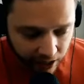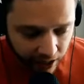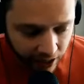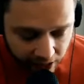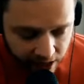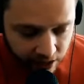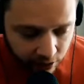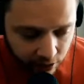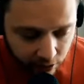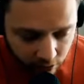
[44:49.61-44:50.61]

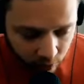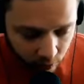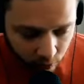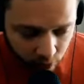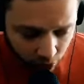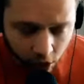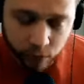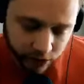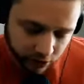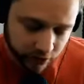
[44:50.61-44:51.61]
I thought
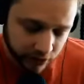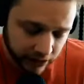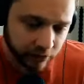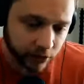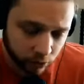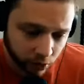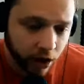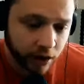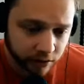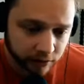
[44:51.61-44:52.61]
we could give it a
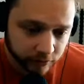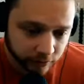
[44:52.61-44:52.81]
run.